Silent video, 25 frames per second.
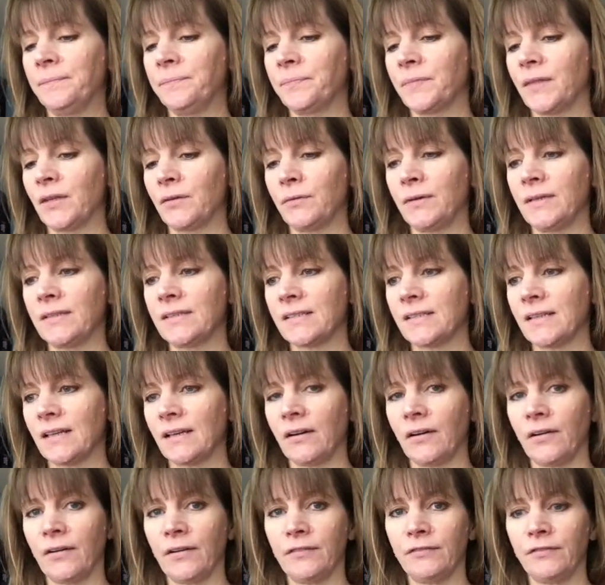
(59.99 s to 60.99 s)
reeds that
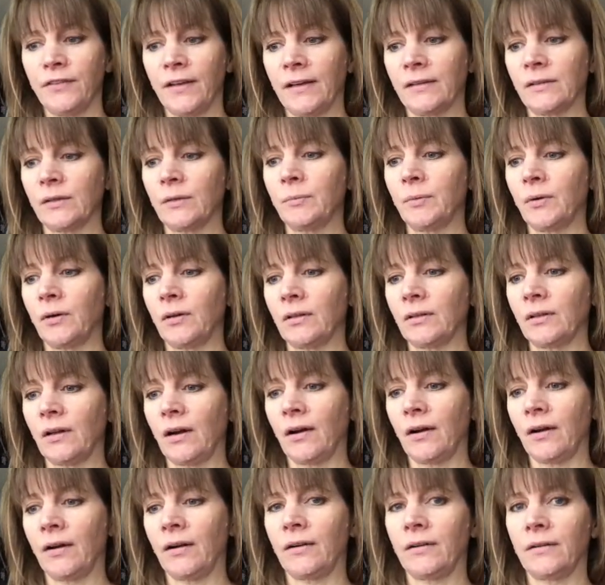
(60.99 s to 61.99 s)
are available
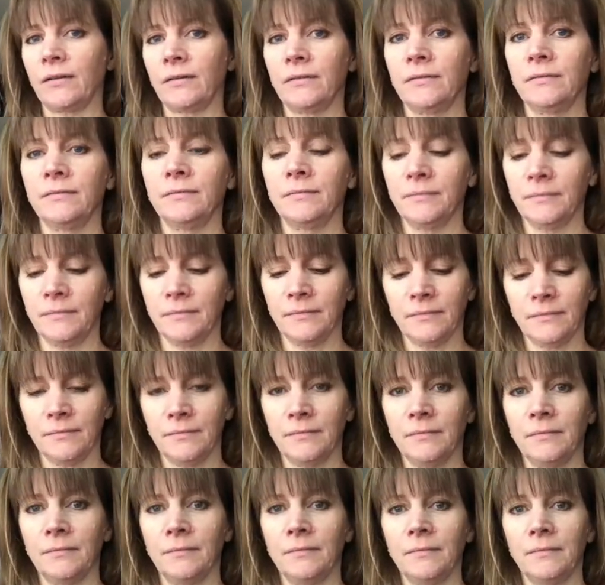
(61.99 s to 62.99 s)
are
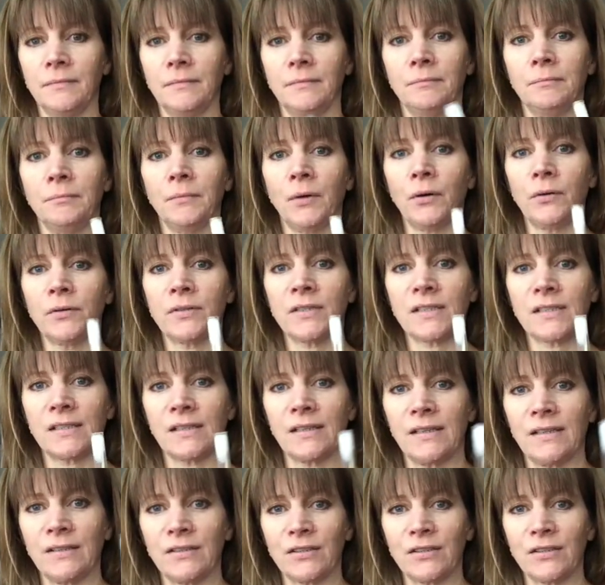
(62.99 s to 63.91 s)
mostly